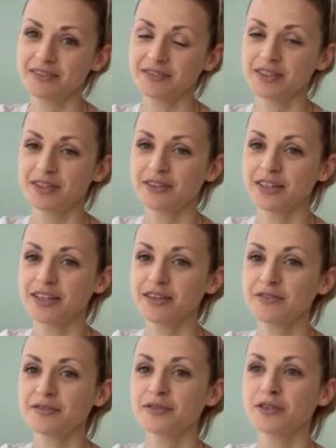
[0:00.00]
So
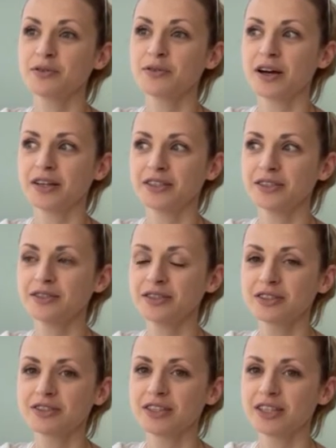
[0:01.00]
if you are
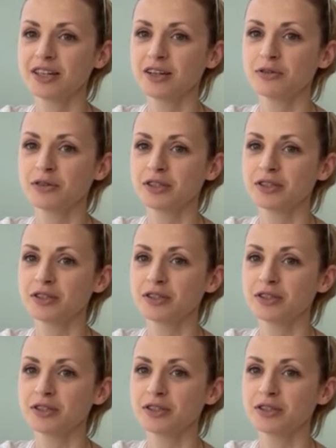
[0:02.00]
used to eat gluten,